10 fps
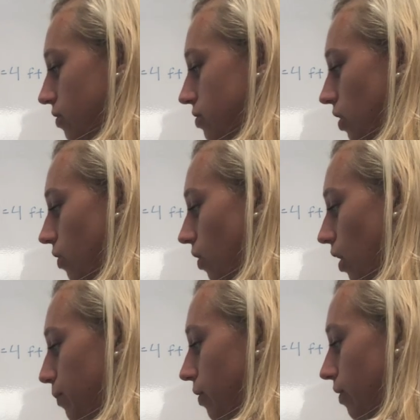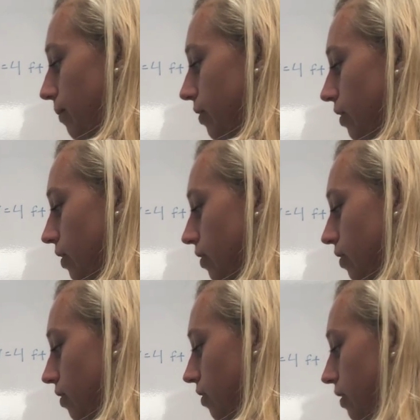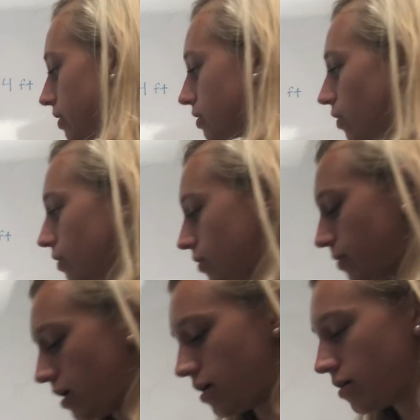So our perimeter is going to be